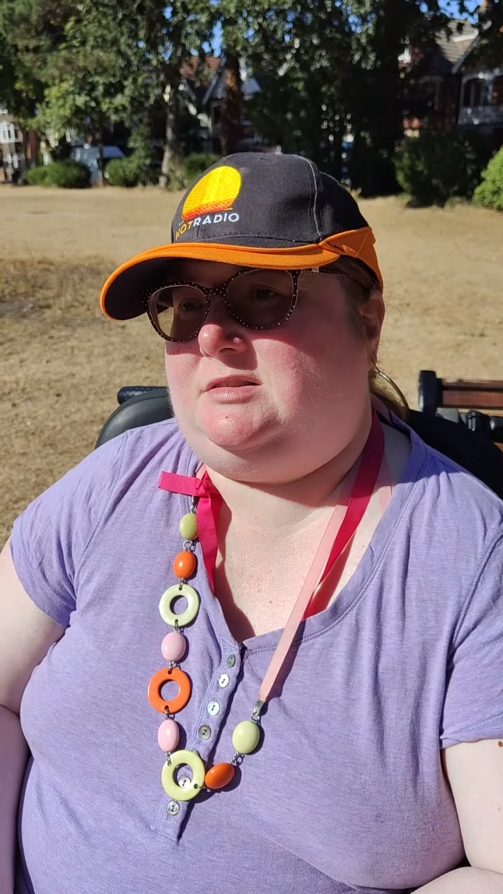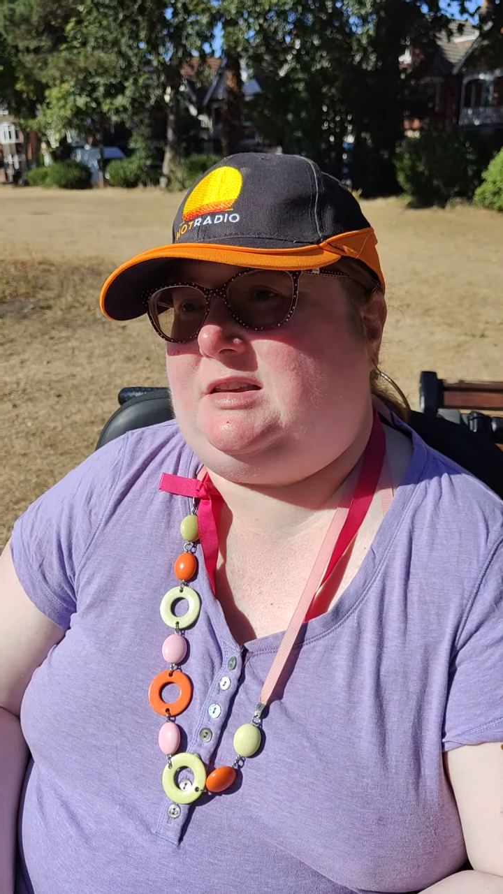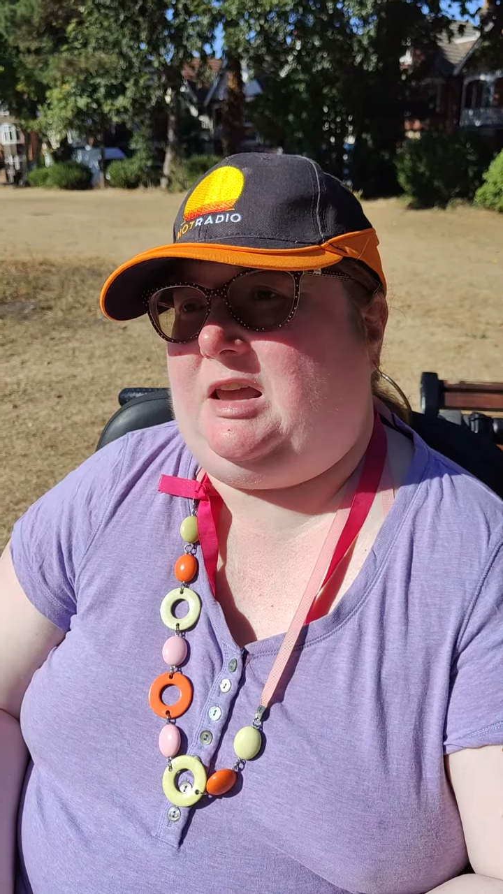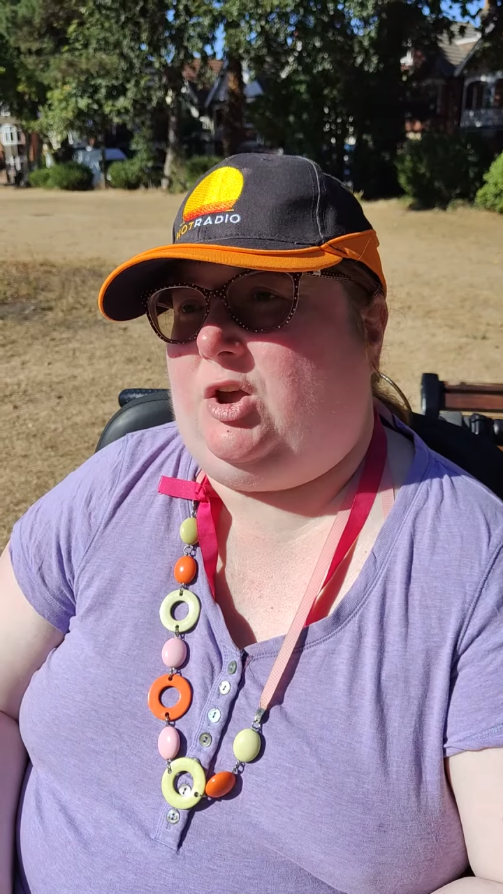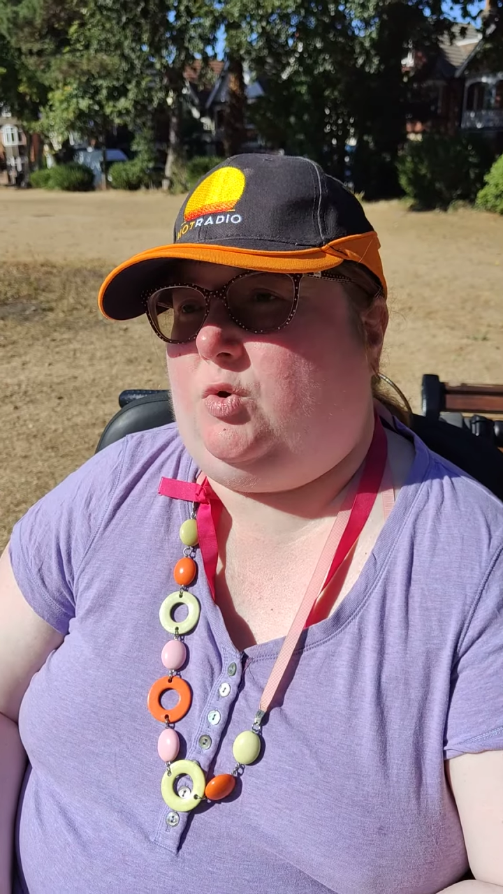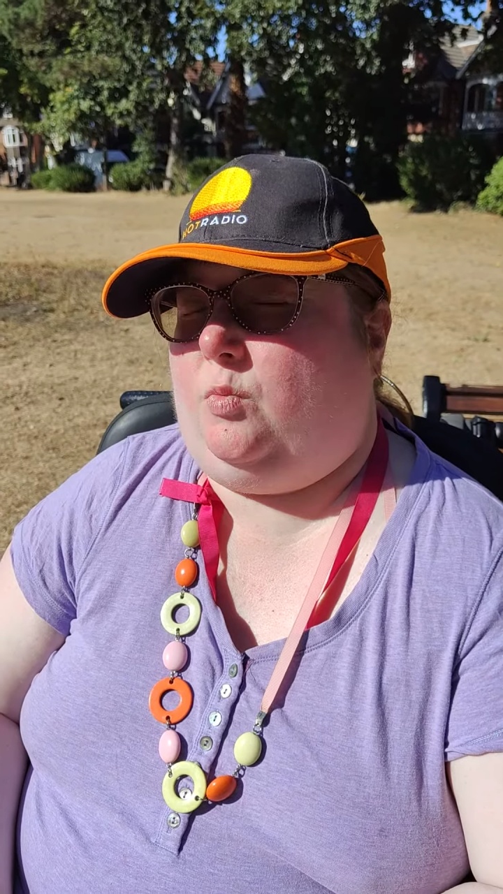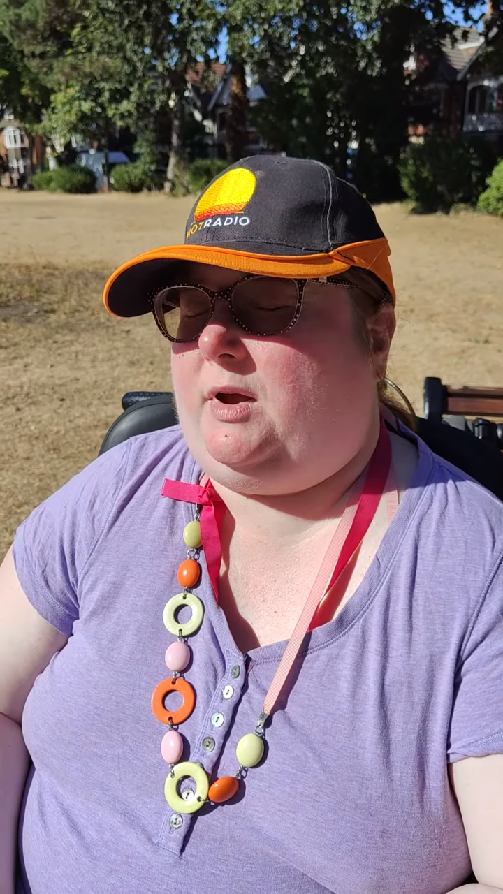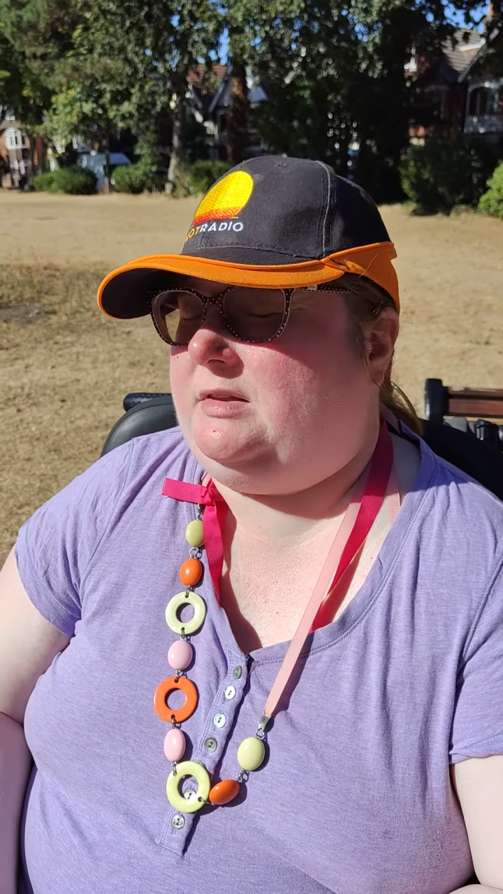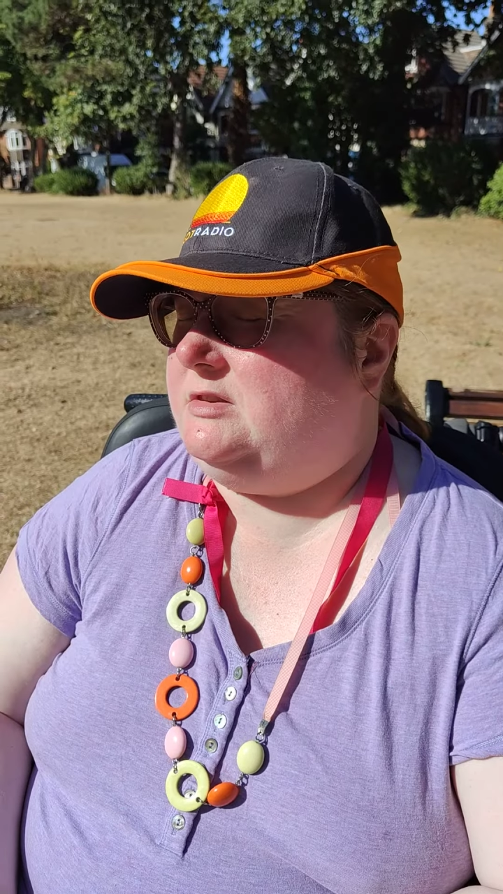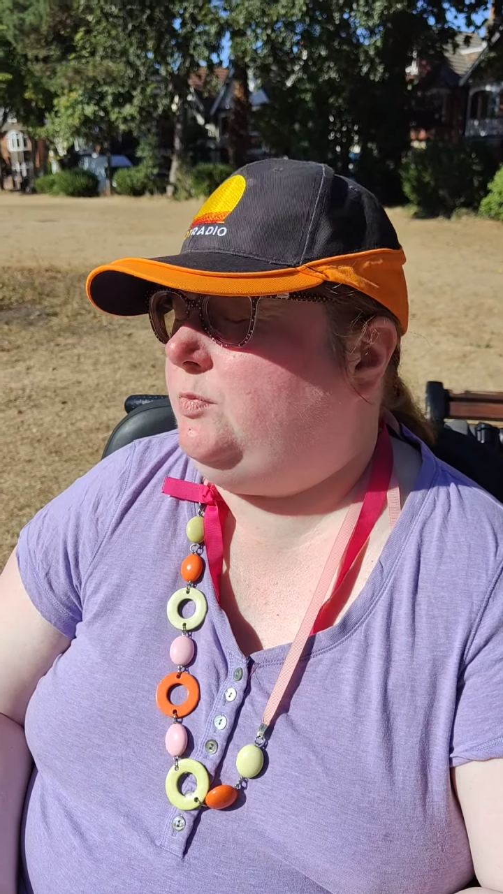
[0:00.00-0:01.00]
see who
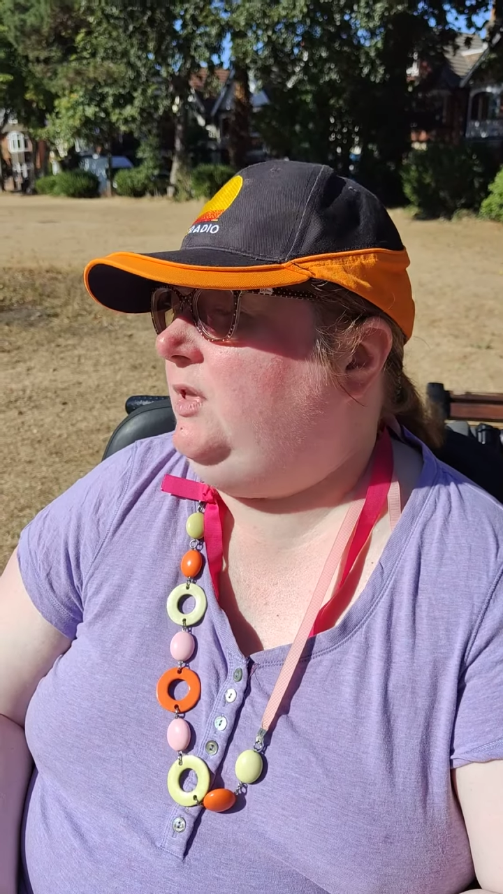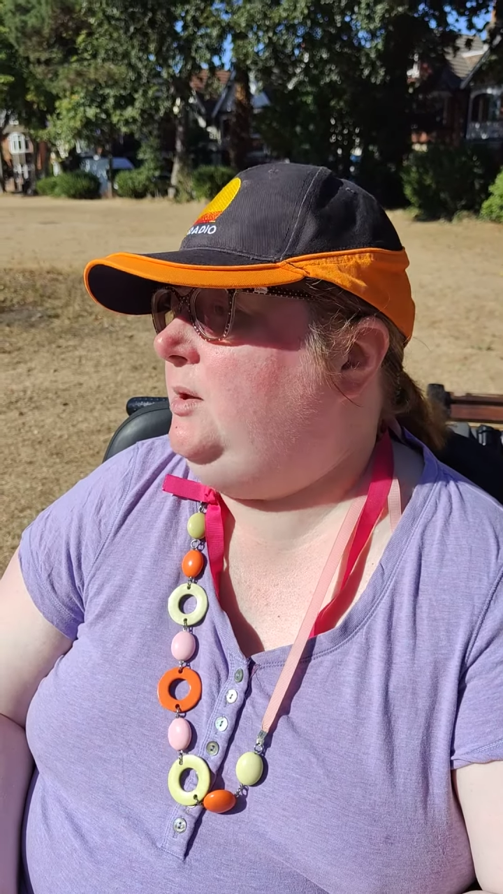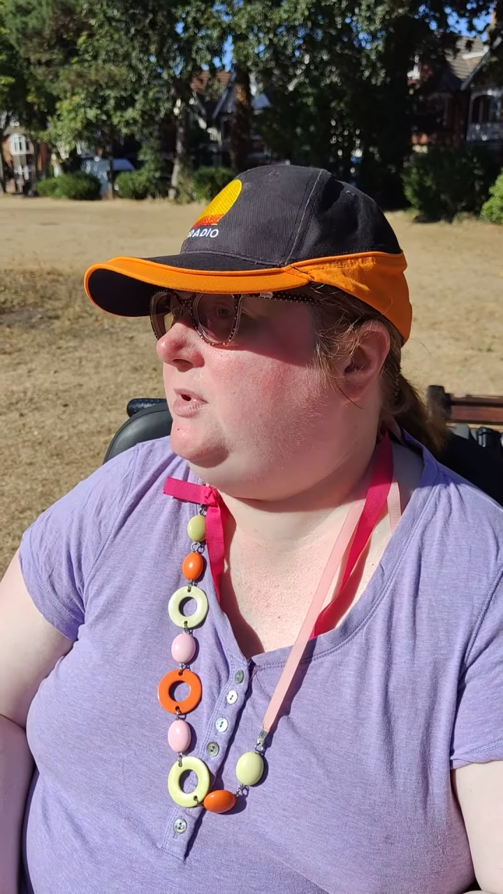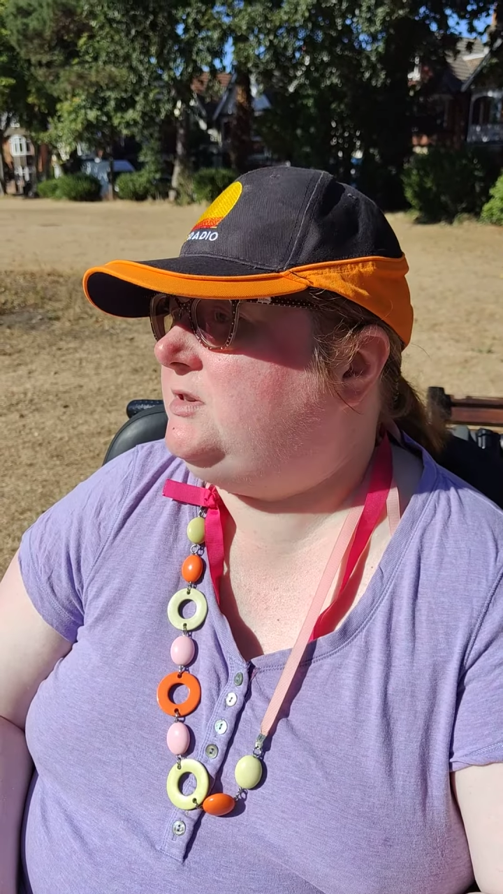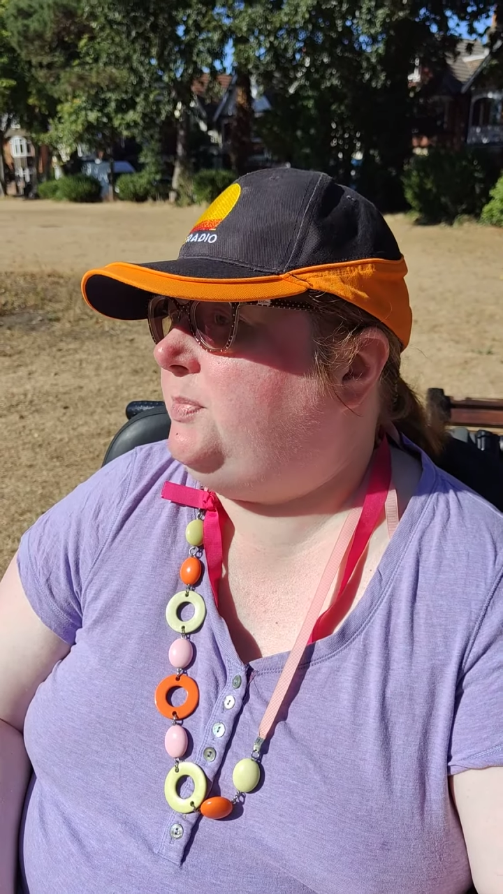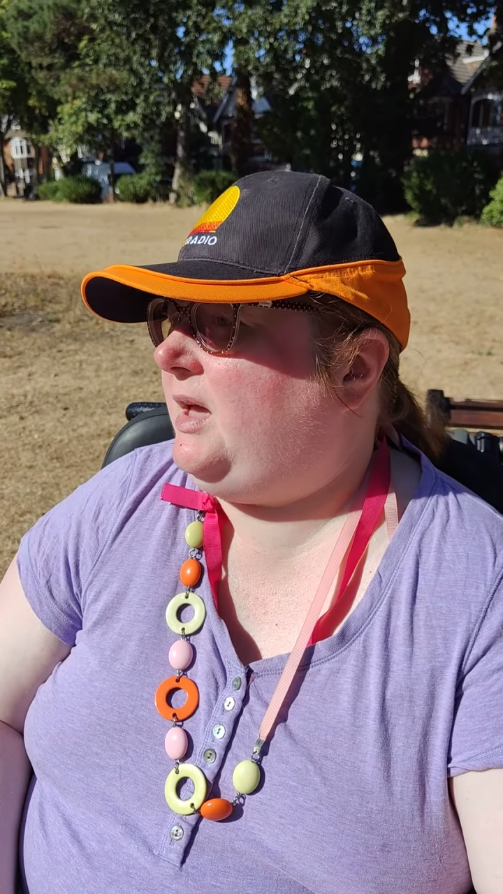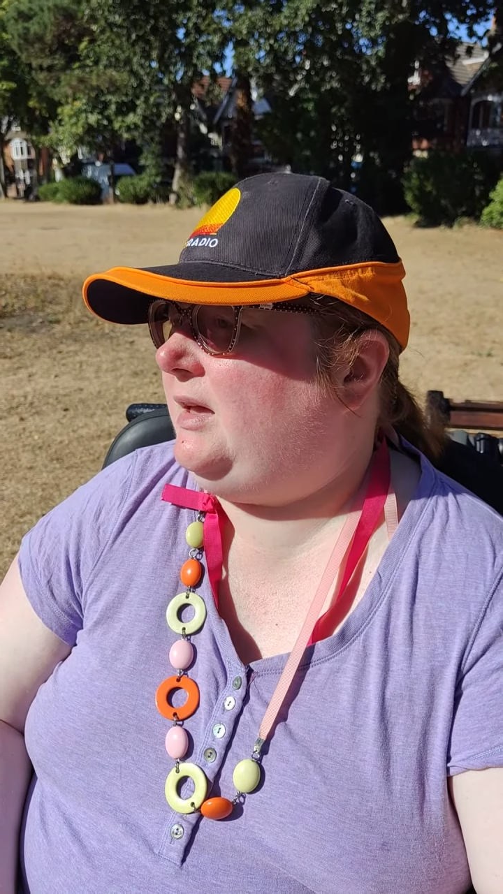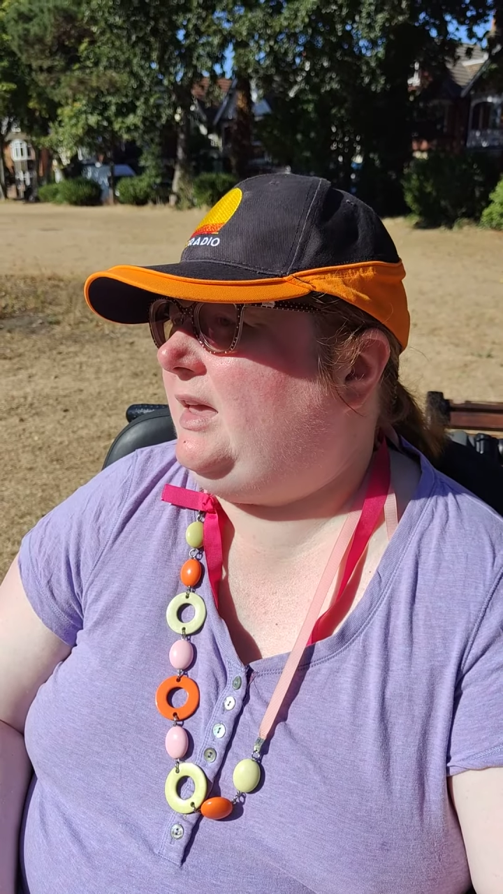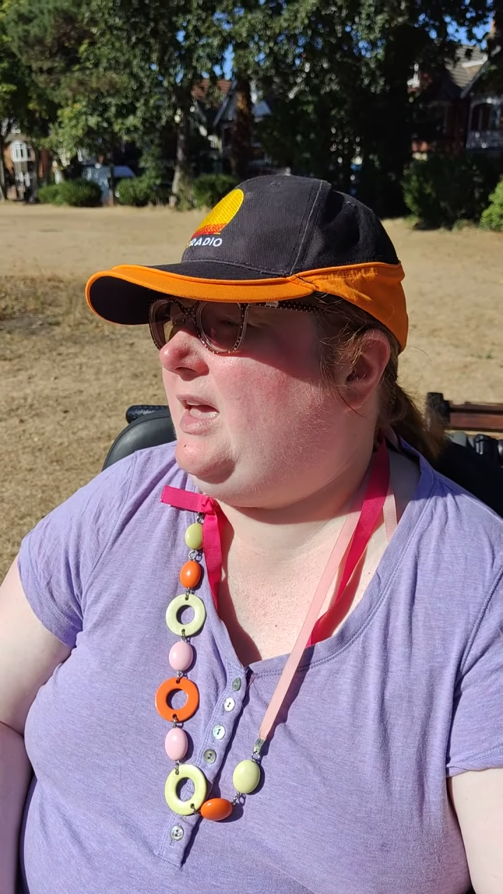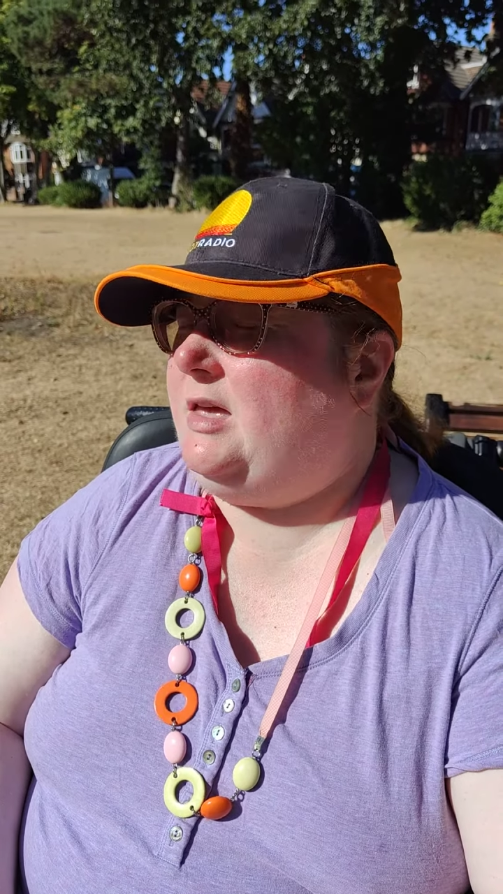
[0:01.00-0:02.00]
wins. Will it be
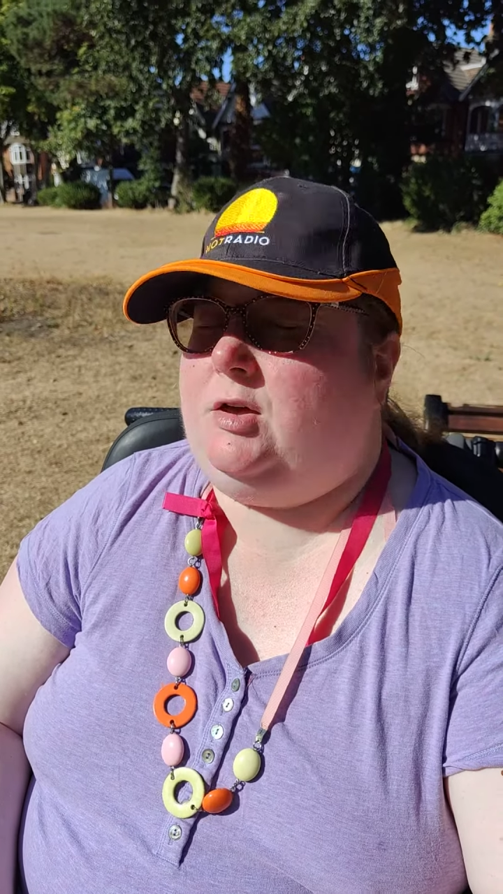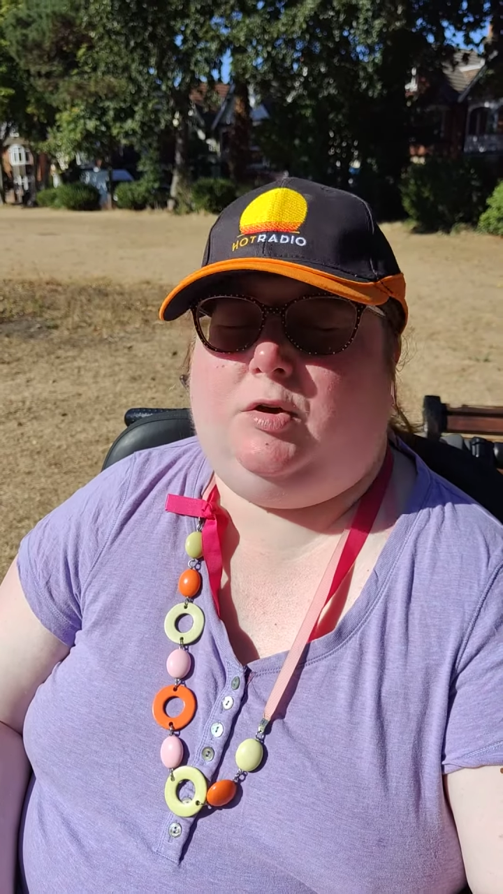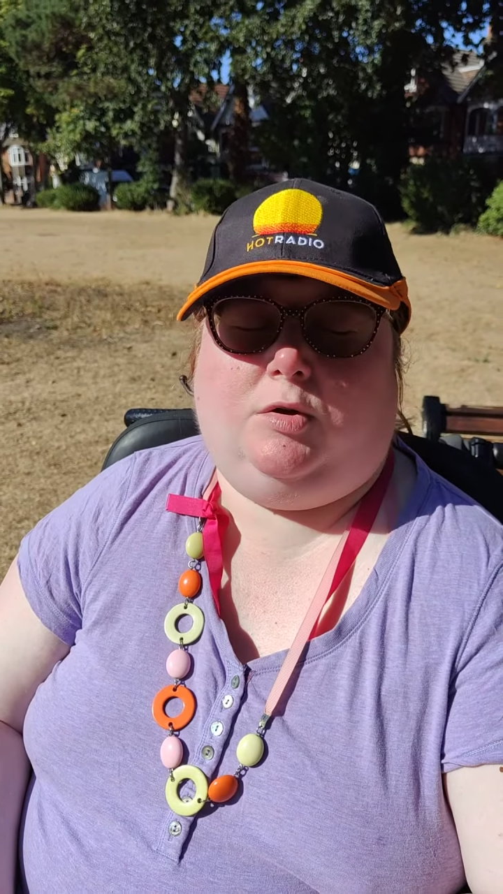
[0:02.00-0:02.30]
Sparky?